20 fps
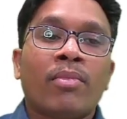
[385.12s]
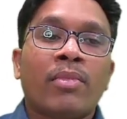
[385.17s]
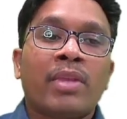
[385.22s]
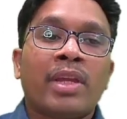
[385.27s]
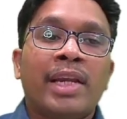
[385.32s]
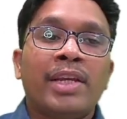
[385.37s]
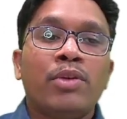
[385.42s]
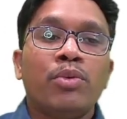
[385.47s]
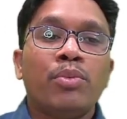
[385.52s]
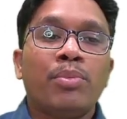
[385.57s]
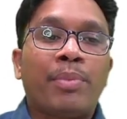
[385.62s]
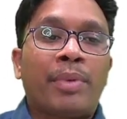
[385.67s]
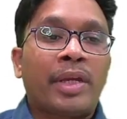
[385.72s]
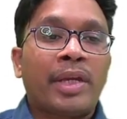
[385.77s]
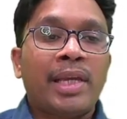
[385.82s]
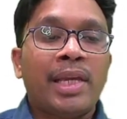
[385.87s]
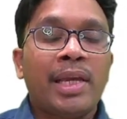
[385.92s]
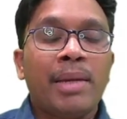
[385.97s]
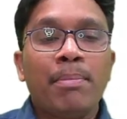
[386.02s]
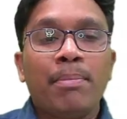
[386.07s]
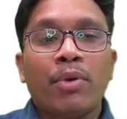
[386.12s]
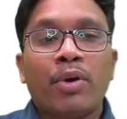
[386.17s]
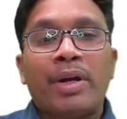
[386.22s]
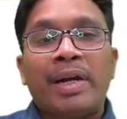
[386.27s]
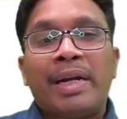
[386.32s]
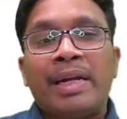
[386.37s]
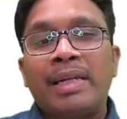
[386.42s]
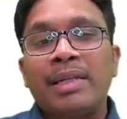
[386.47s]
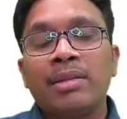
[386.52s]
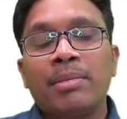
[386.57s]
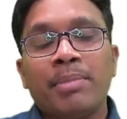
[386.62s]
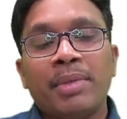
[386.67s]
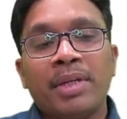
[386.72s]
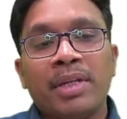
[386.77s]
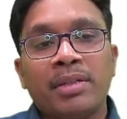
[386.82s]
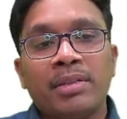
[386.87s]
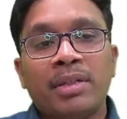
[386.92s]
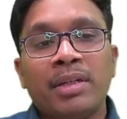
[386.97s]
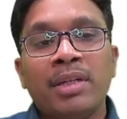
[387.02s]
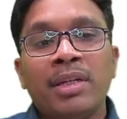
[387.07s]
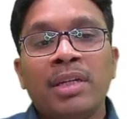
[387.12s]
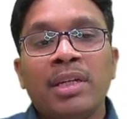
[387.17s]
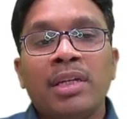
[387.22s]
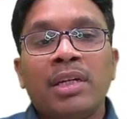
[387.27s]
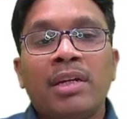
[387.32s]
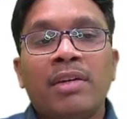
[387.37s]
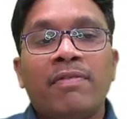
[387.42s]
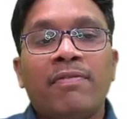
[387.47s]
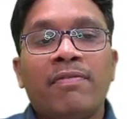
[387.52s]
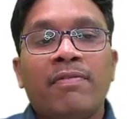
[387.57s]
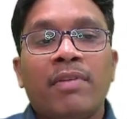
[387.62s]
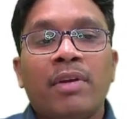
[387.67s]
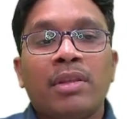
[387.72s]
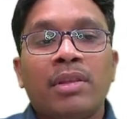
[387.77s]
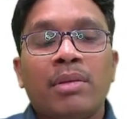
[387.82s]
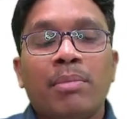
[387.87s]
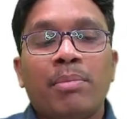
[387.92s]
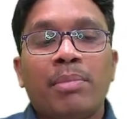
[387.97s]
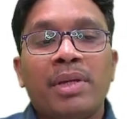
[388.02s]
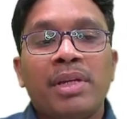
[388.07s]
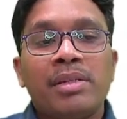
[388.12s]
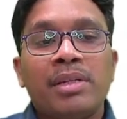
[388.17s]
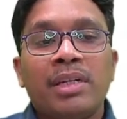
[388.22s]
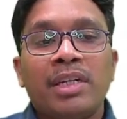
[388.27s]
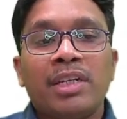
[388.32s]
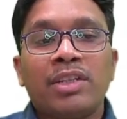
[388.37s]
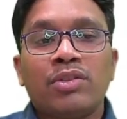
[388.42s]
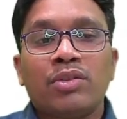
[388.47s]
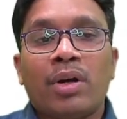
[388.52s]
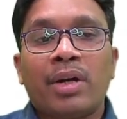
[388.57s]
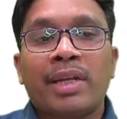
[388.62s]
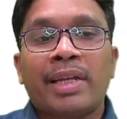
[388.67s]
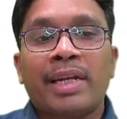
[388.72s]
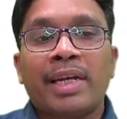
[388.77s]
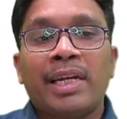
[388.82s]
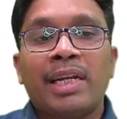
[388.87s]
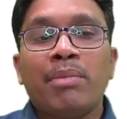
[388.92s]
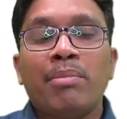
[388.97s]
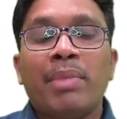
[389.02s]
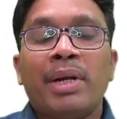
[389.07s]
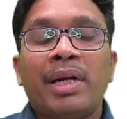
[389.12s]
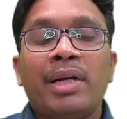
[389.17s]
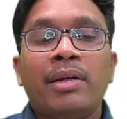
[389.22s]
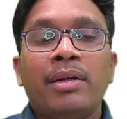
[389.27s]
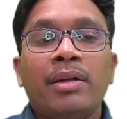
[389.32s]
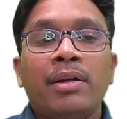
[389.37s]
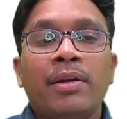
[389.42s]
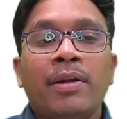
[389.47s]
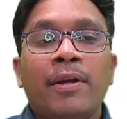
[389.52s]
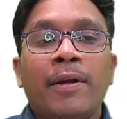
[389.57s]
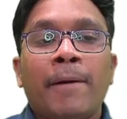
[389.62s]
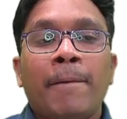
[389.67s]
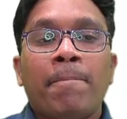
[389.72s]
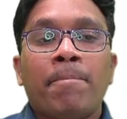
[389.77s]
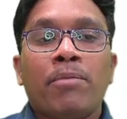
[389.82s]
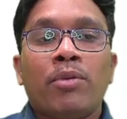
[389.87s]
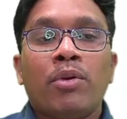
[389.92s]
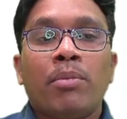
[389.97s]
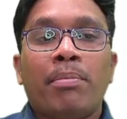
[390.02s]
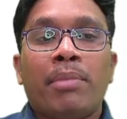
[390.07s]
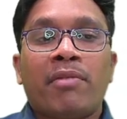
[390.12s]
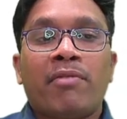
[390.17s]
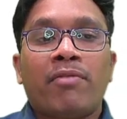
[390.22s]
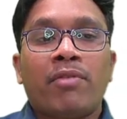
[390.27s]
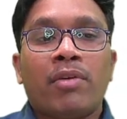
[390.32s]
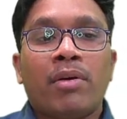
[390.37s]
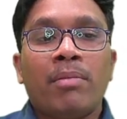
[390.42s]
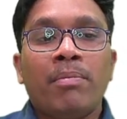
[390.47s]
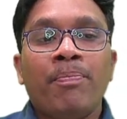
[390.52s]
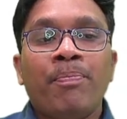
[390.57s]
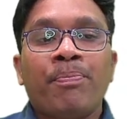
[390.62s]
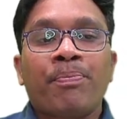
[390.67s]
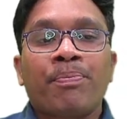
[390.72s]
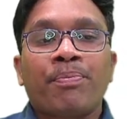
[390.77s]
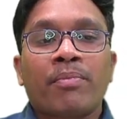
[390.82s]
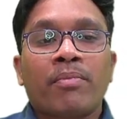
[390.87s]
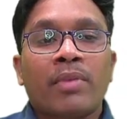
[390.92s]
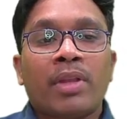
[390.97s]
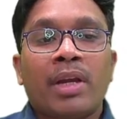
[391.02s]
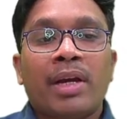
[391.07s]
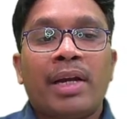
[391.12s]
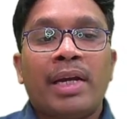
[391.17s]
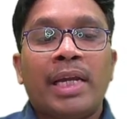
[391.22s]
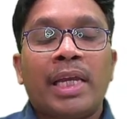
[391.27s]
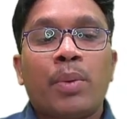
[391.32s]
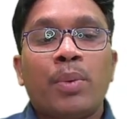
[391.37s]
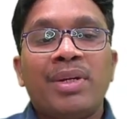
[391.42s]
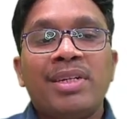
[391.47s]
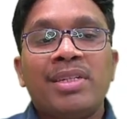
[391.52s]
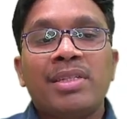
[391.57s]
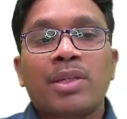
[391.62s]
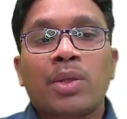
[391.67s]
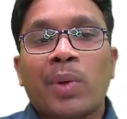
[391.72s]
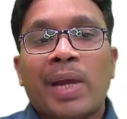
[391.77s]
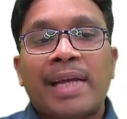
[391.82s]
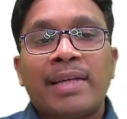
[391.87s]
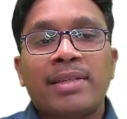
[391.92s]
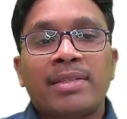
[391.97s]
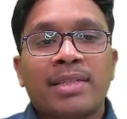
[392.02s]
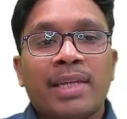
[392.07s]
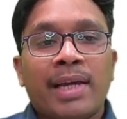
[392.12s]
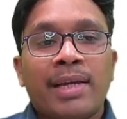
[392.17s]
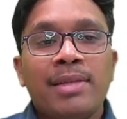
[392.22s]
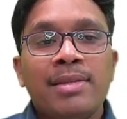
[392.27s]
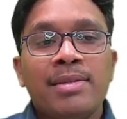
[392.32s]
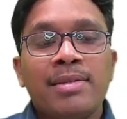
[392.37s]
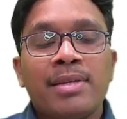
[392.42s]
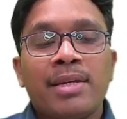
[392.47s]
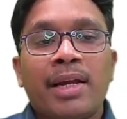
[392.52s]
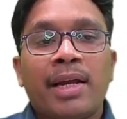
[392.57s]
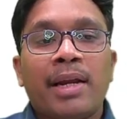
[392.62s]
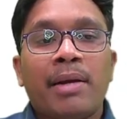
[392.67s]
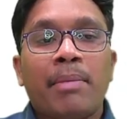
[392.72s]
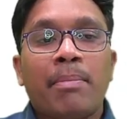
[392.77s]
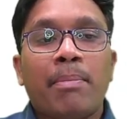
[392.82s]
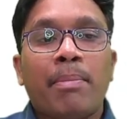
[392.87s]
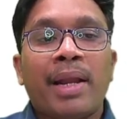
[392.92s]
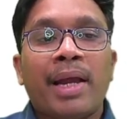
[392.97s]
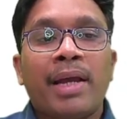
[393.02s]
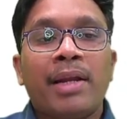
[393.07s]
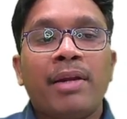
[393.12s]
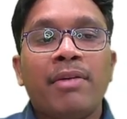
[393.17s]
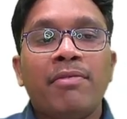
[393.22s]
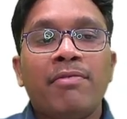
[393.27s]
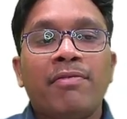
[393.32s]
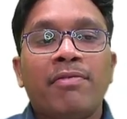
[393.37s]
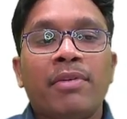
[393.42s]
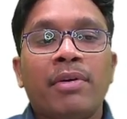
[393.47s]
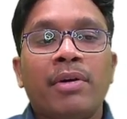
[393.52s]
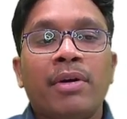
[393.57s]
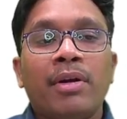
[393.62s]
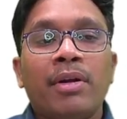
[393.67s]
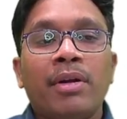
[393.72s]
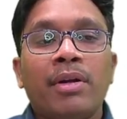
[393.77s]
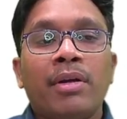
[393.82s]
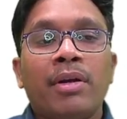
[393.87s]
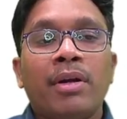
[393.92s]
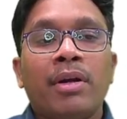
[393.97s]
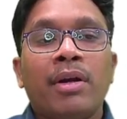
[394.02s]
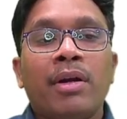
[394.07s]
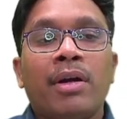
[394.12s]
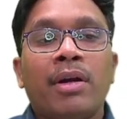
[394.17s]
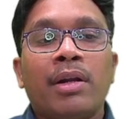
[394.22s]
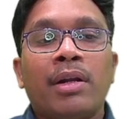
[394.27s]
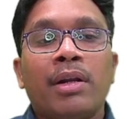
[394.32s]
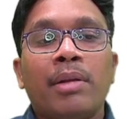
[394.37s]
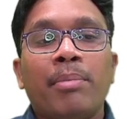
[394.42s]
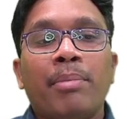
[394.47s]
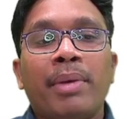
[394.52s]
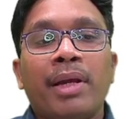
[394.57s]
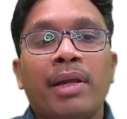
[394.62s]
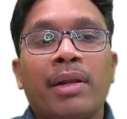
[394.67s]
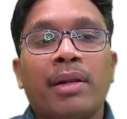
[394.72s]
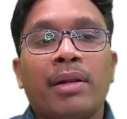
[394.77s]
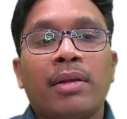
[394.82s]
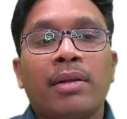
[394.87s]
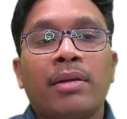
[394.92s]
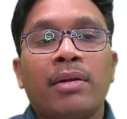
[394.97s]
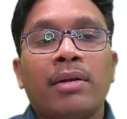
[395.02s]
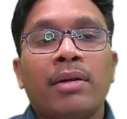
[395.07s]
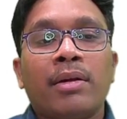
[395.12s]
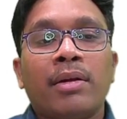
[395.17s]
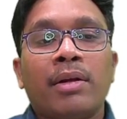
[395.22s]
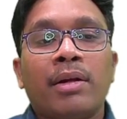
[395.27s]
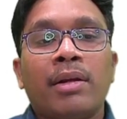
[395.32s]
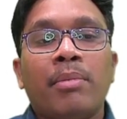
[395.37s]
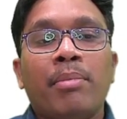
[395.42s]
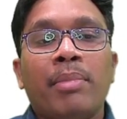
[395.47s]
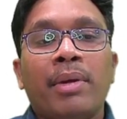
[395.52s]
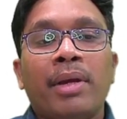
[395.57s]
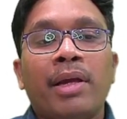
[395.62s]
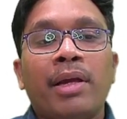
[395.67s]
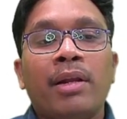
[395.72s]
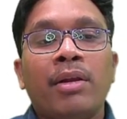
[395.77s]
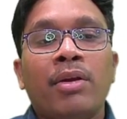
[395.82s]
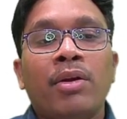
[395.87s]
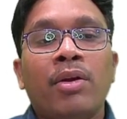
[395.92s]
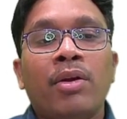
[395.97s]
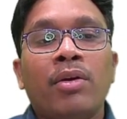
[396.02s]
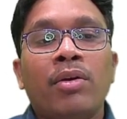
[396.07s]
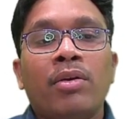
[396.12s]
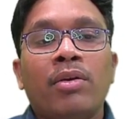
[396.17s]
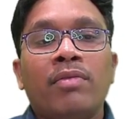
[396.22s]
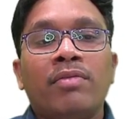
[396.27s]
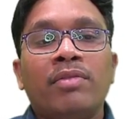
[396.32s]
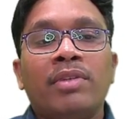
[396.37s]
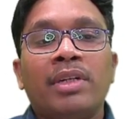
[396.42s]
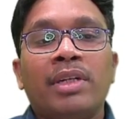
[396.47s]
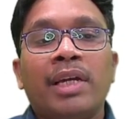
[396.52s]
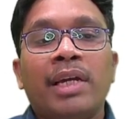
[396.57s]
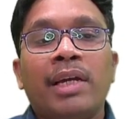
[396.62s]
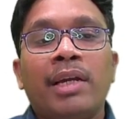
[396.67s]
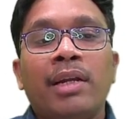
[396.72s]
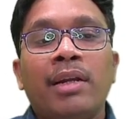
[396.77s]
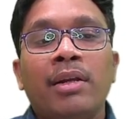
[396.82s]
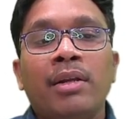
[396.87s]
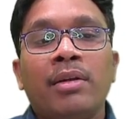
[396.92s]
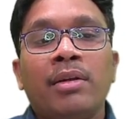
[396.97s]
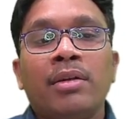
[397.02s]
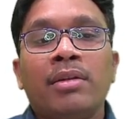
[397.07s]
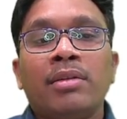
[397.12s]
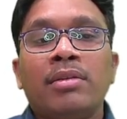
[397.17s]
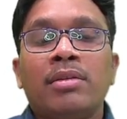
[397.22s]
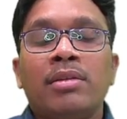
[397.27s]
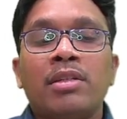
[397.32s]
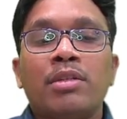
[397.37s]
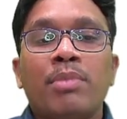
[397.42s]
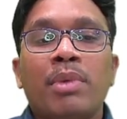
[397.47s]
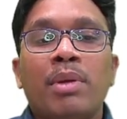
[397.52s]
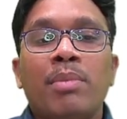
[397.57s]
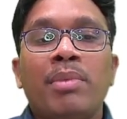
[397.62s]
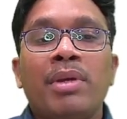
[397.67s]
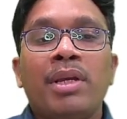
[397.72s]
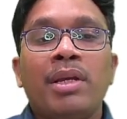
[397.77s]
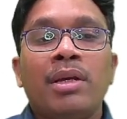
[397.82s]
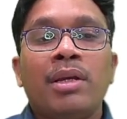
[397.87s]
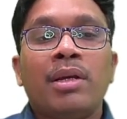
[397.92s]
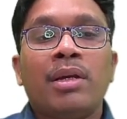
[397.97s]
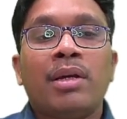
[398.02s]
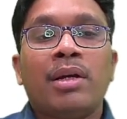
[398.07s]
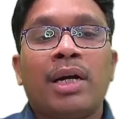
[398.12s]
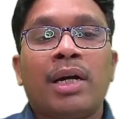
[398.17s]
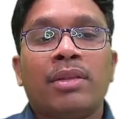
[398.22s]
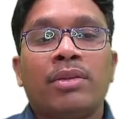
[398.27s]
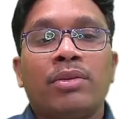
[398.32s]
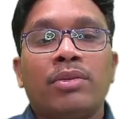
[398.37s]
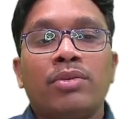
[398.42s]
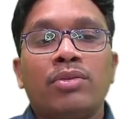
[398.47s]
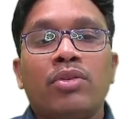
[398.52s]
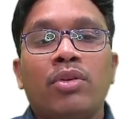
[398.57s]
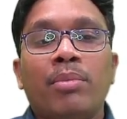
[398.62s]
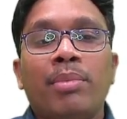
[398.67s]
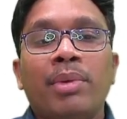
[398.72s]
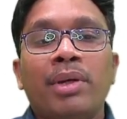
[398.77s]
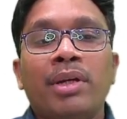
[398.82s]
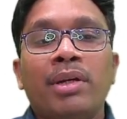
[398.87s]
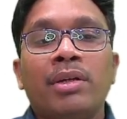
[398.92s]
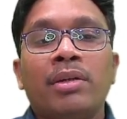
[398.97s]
and you keep monitoring the patient. If the patient is not getting better, you perform adequate scans and plan for repair. A repair of the tear. This may be arthroscopic